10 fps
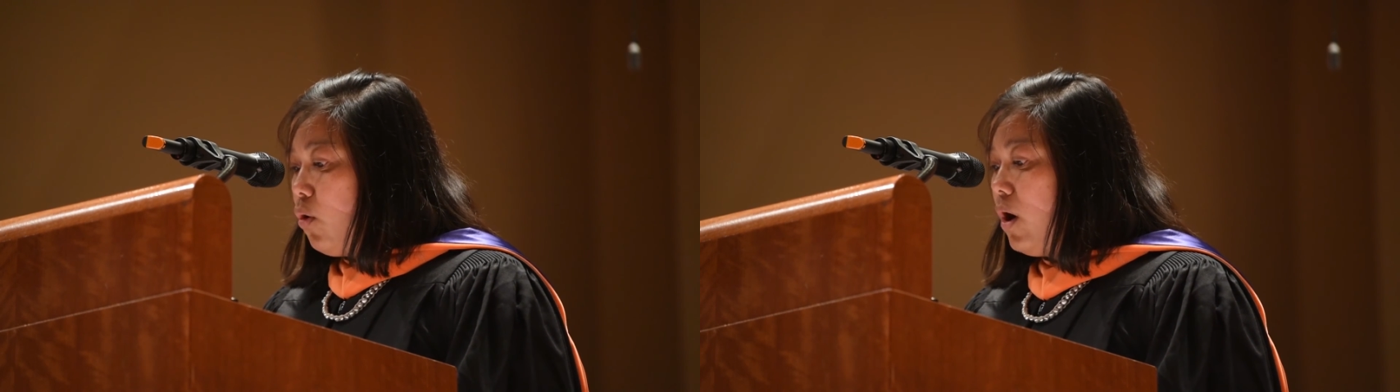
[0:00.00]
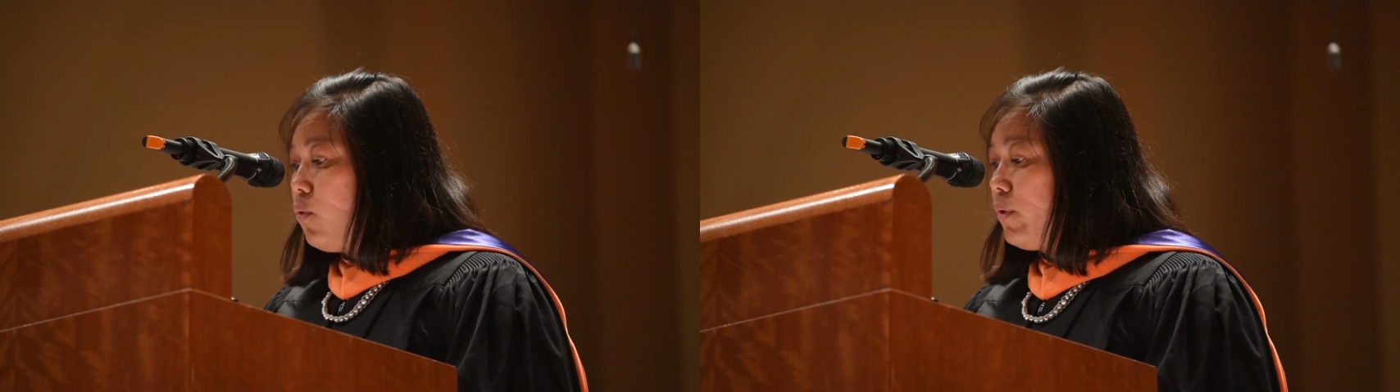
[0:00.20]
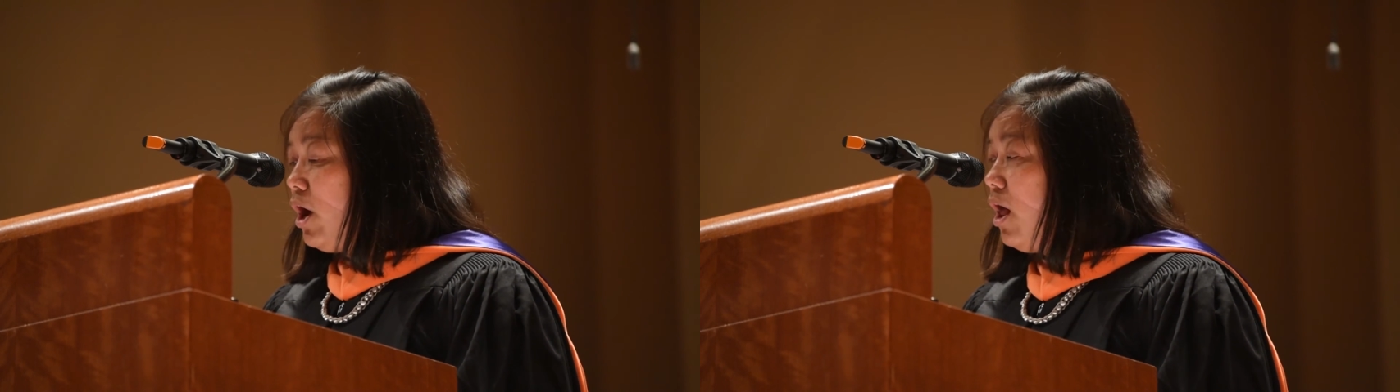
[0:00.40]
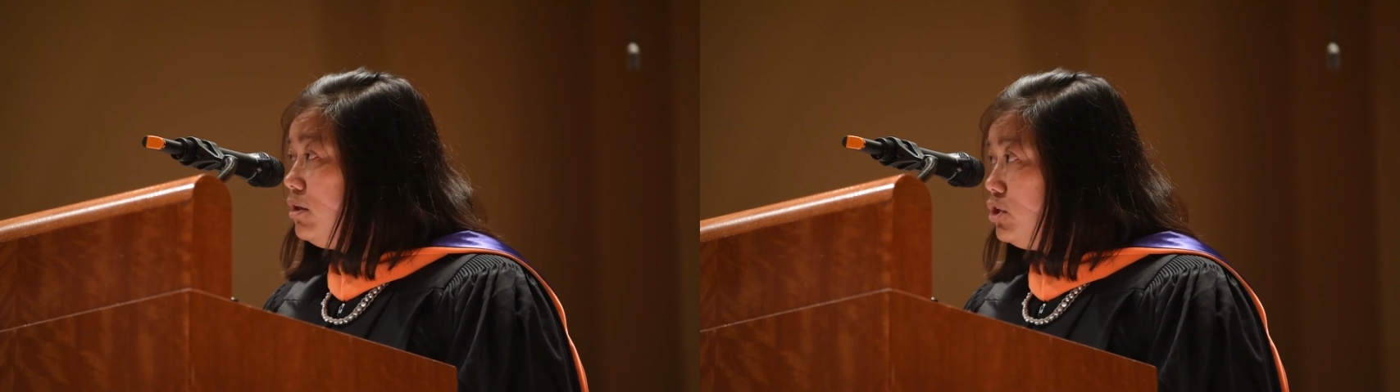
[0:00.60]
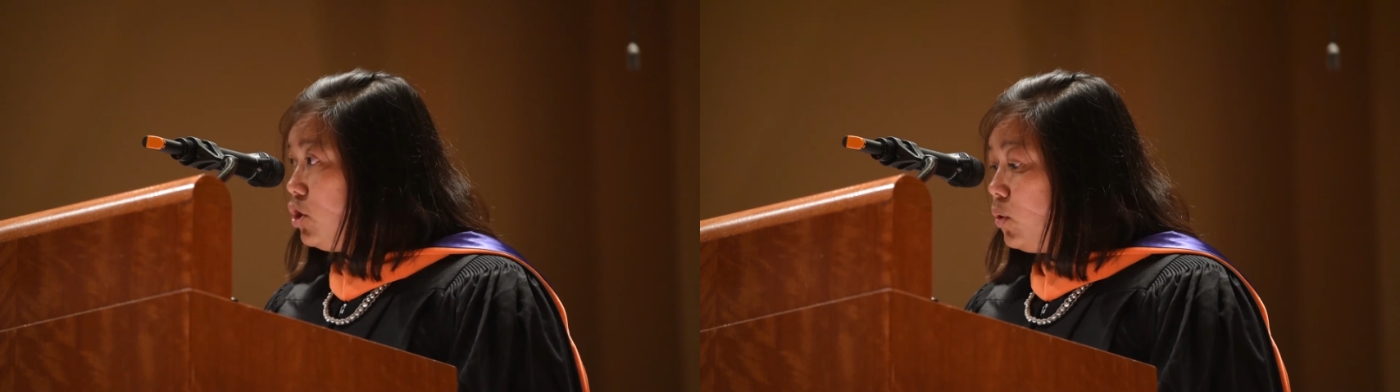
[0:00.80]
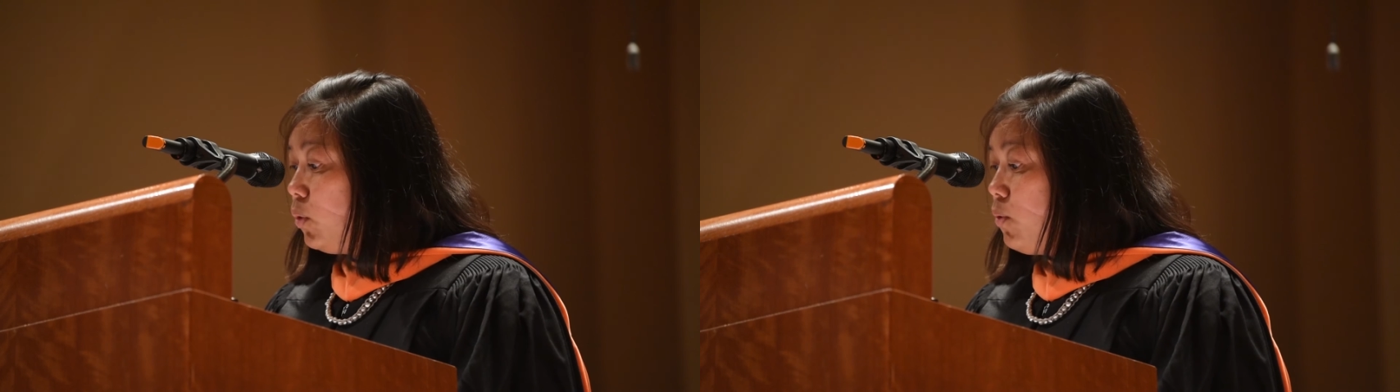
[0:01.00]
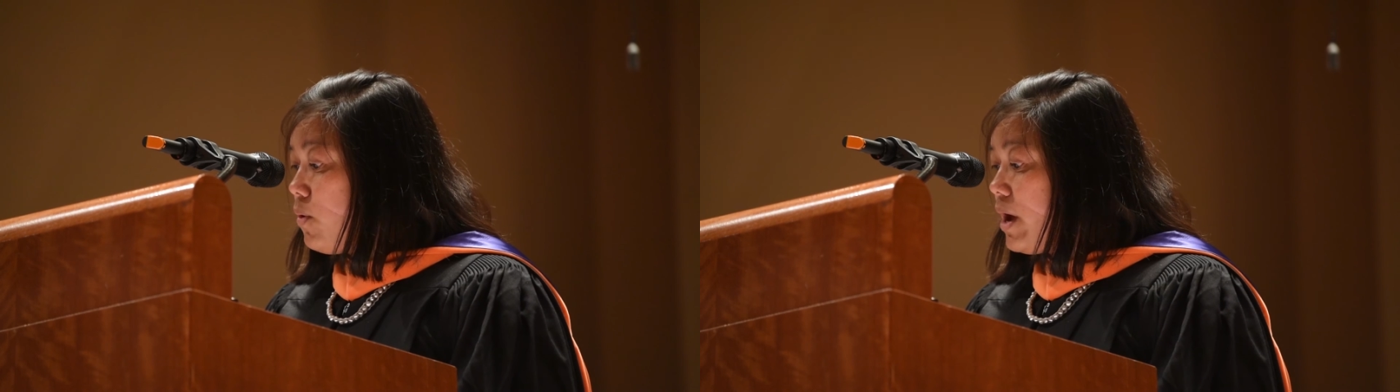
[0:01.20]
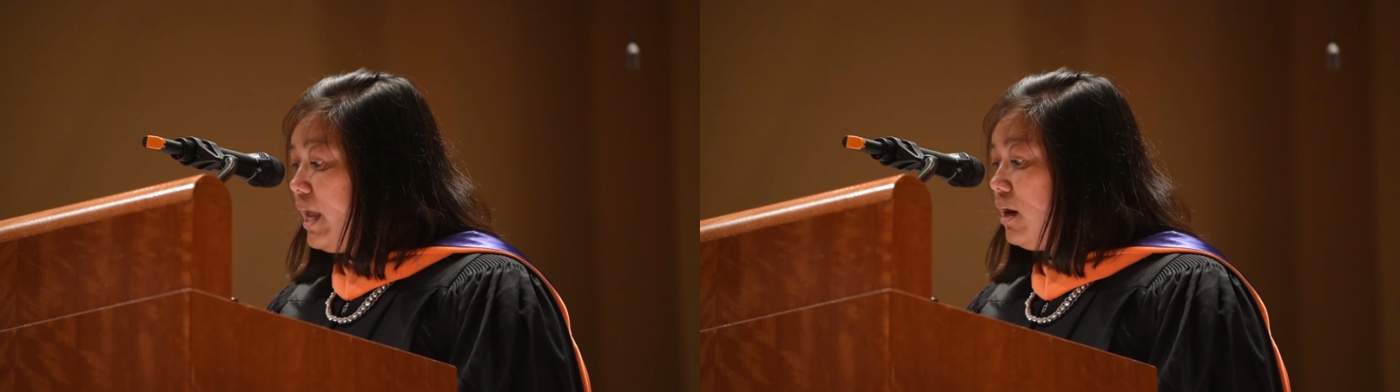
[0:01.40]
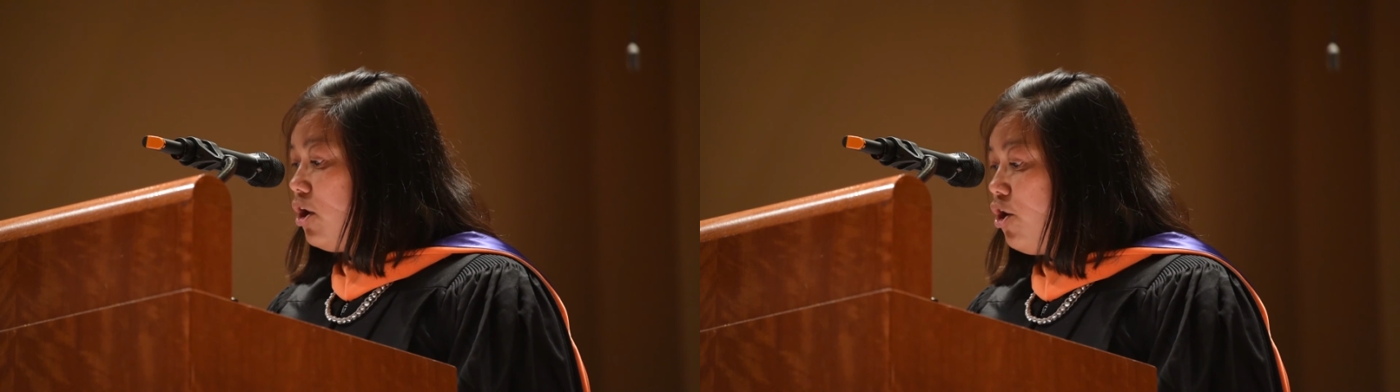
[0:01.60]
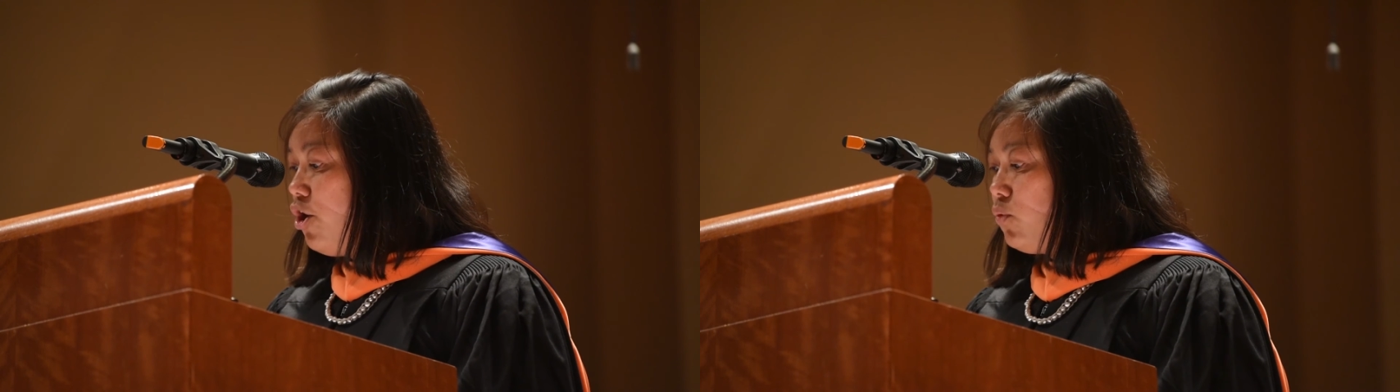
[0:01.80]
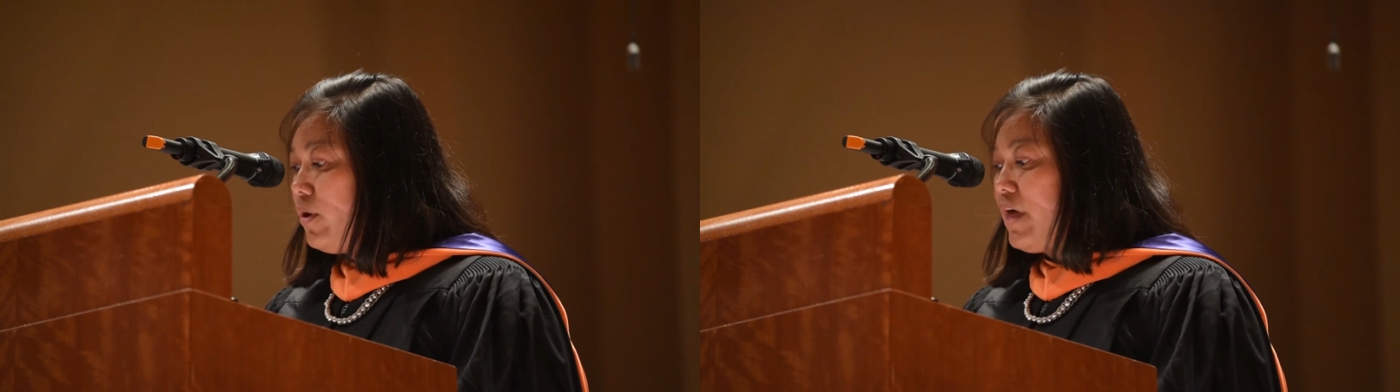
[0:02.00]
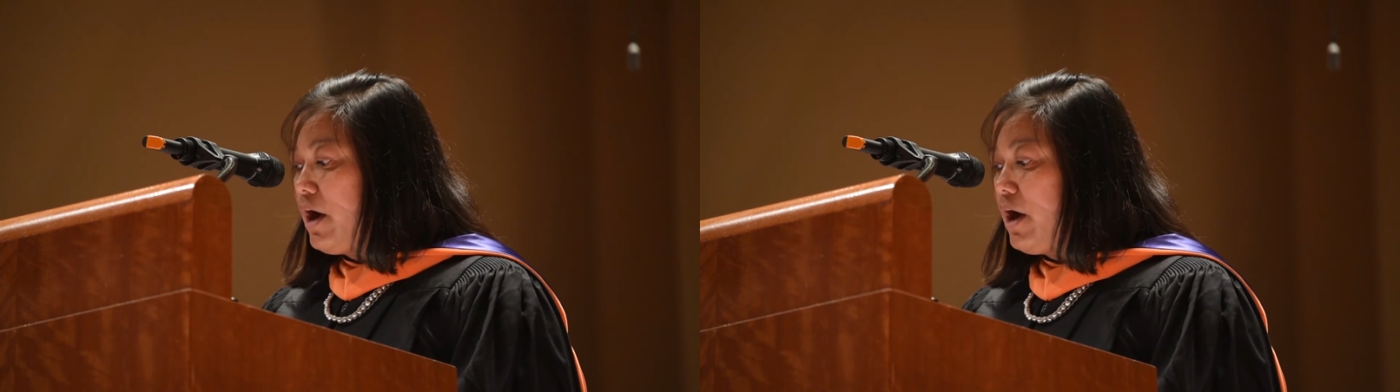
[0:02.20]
what we all know and learn with